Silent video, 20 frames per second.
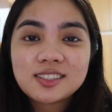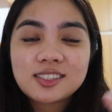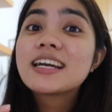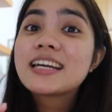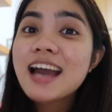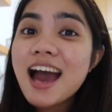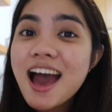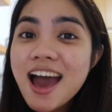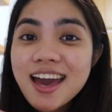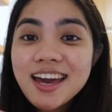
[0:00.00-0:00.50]

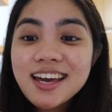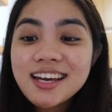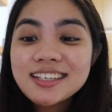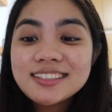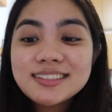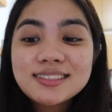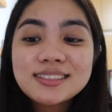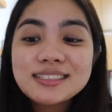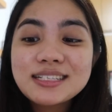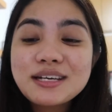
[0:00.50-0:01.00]

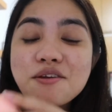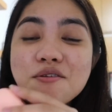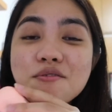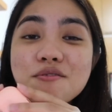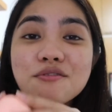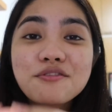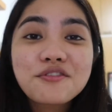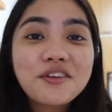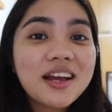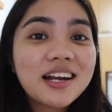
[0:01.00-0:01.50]
Guys, in
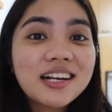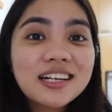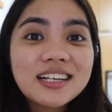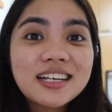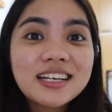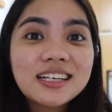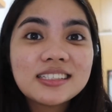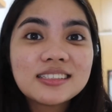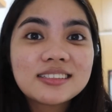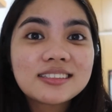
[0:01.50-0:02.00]

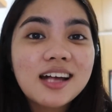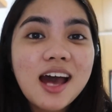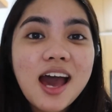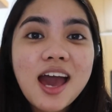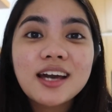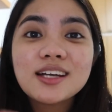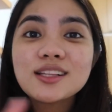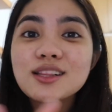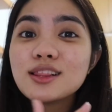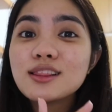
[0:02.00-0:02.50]
fairness,
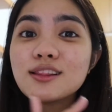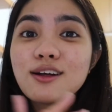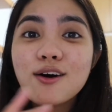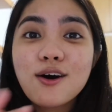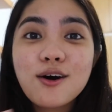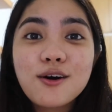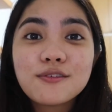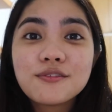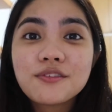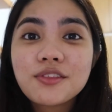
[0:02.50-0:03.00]
I
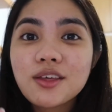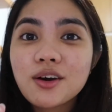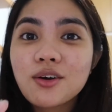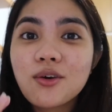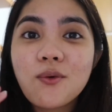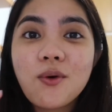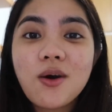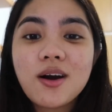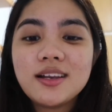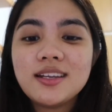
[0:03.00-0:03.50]
love the
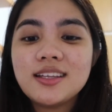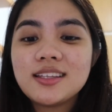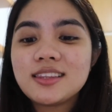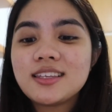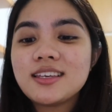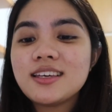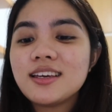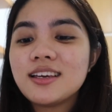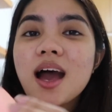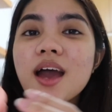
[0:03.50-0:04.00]

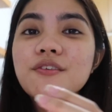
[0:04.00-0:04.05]
quality.